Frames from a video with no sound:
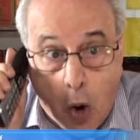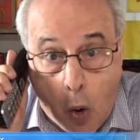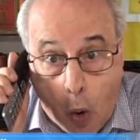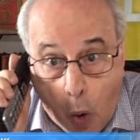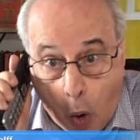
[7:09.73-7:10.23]

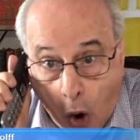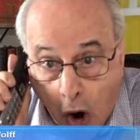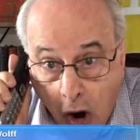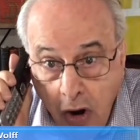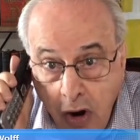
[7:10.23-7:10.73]

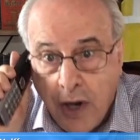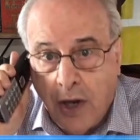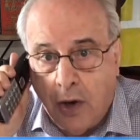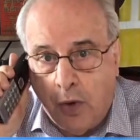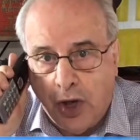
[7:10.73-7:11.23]
Or
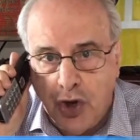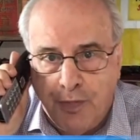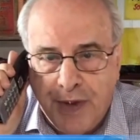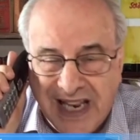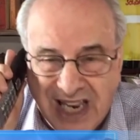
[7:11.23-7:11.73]
will you
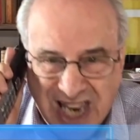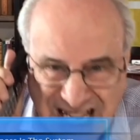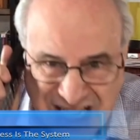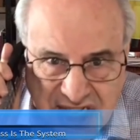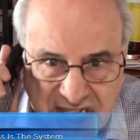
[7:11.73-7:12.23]
be
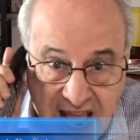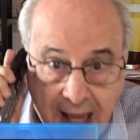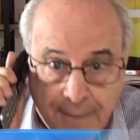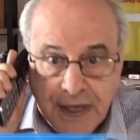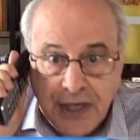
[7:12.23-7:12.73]
less
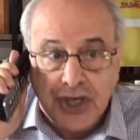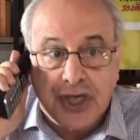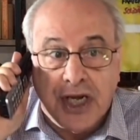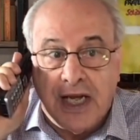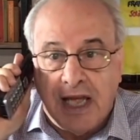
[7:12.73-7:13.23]
damaged
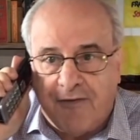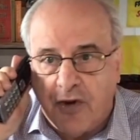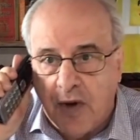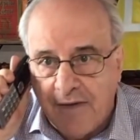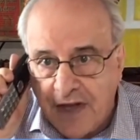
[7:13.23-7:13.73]
if you
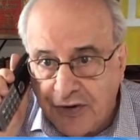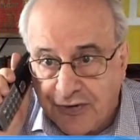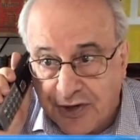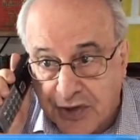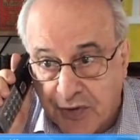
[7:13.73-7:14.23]
have
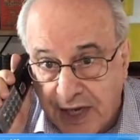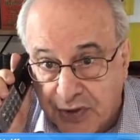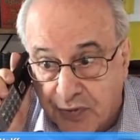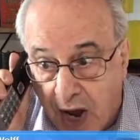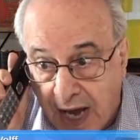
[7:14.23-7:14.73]
interest rates
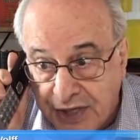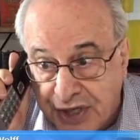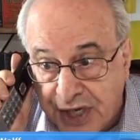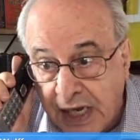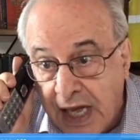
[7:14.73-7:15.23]

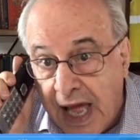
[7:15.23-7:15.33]
rising,